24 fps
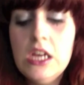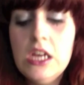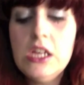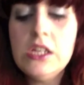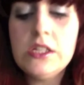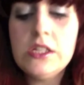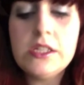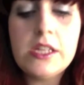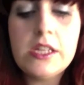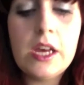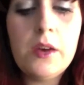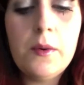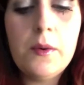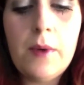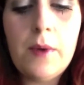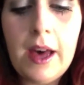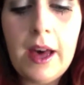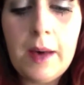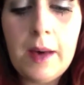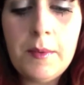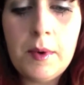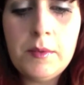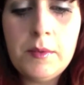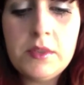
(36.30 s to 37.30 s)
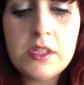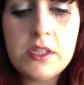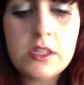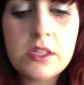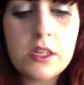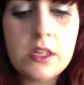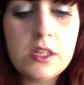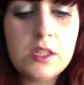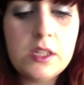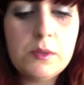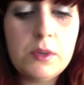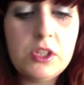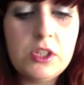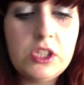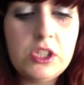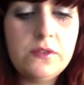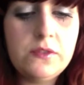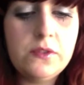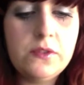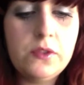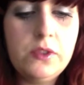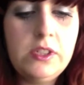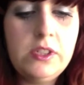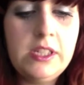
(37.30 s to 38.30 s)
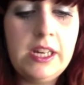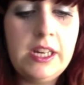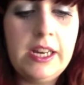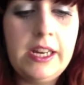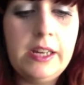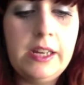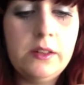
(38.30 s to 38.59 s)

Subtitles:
So I'm just going to swatch it for you now,